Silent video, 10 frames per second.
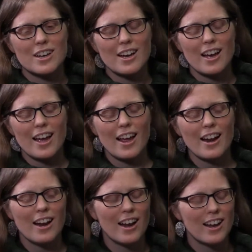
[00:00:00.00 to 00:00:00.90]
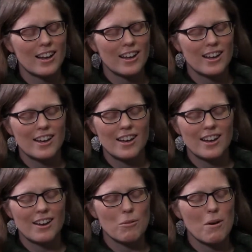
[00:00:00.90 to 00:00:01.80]
and
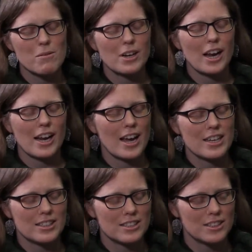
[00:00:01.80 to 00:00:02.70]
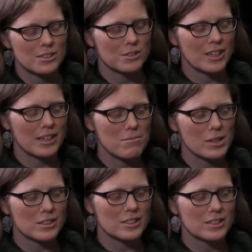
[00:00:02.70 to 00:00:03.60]
what would I add to
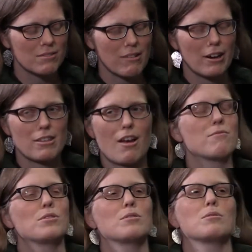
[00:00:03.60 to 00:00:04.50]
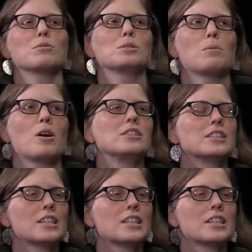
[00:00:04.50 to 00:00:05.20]
Naima's very thoughtful response?